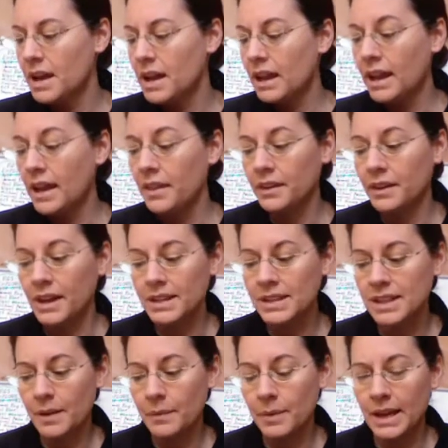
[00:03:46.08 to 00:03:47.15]
like the
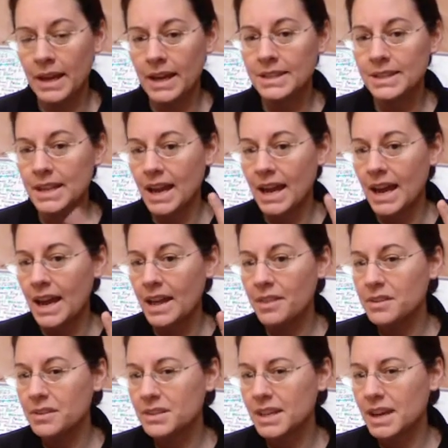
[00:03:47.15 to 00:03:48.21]
Nazca plate and
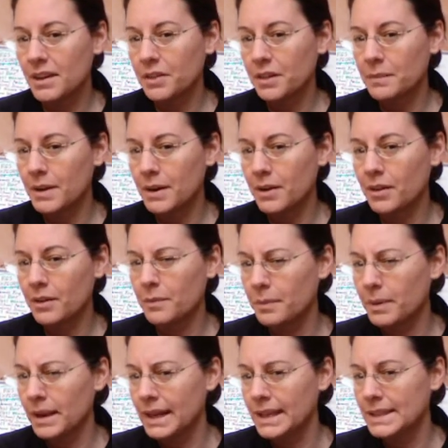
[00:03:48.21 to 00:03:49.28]
the South American
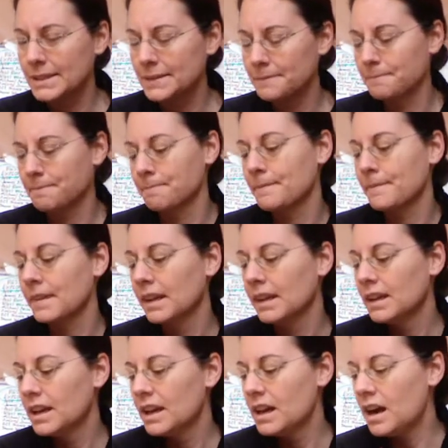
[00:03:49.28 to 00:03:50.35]
plate,
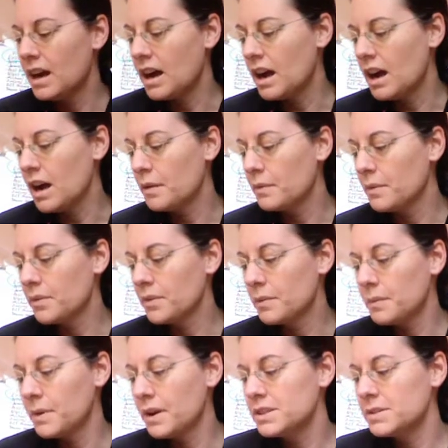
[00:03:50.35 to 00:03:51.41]
the
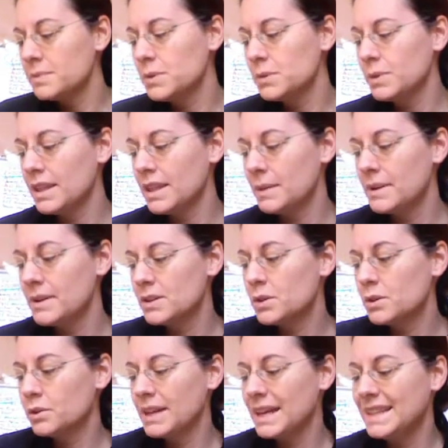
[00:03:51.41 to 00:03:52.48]
margin between them is
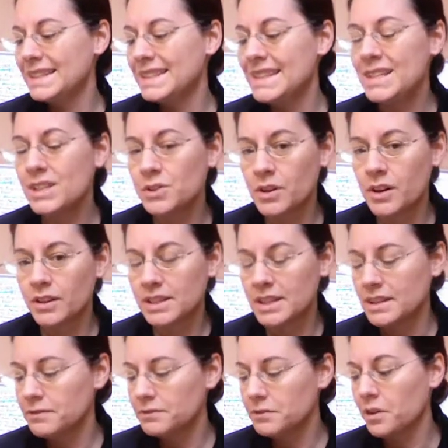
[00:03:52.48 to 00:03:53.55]
called a
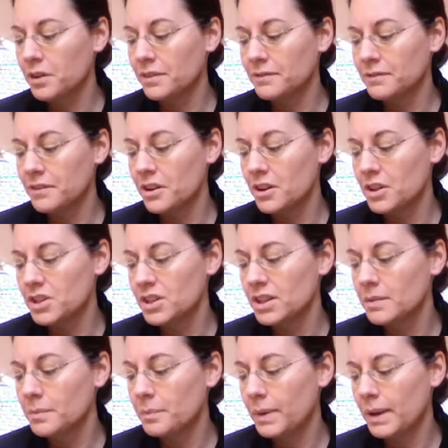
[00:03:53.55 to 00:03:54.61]
destructive convergent
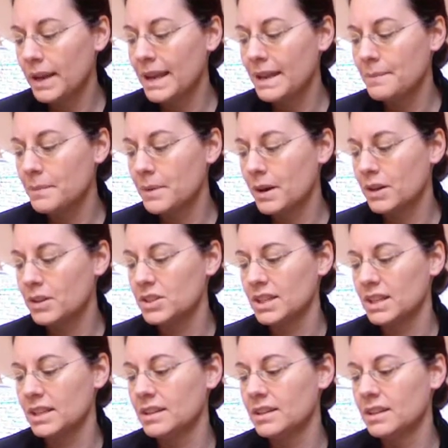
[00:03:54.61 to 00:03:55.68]
plate
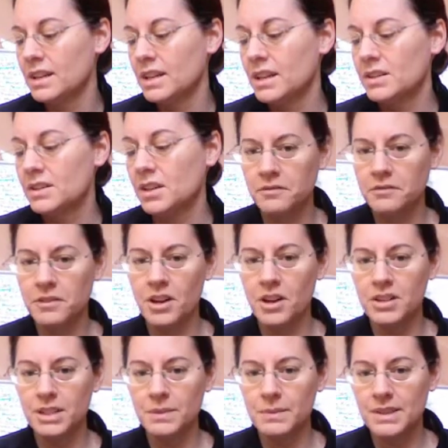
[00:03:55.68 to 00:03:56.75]
margin. So
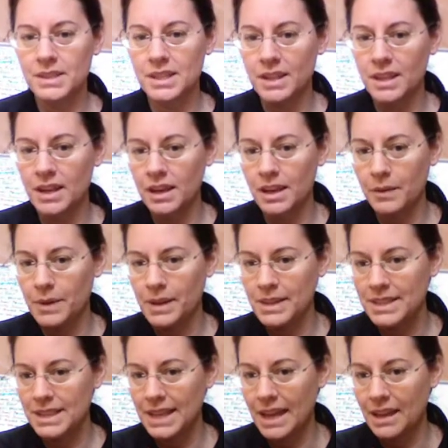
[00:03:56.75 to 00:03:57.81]
converging means that they're coming
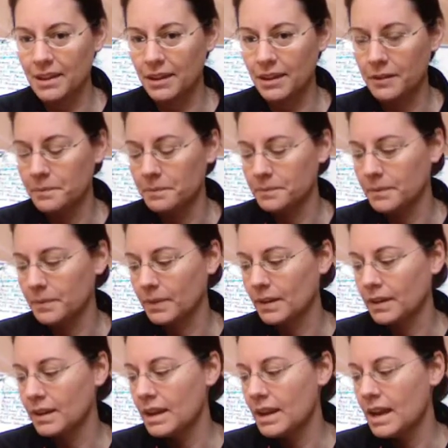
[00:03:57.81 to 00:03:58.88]
together,
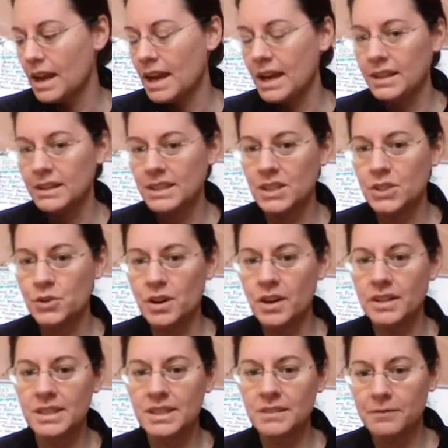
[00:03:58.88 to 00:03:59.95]
and
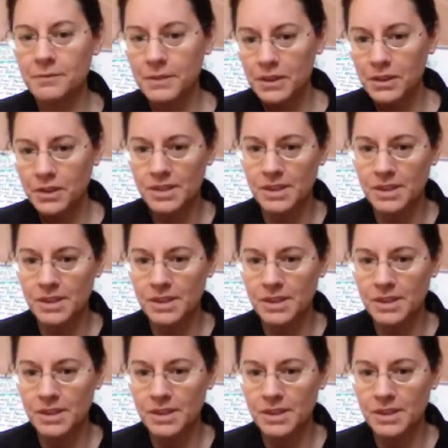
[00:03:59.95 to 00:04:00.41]
destructive because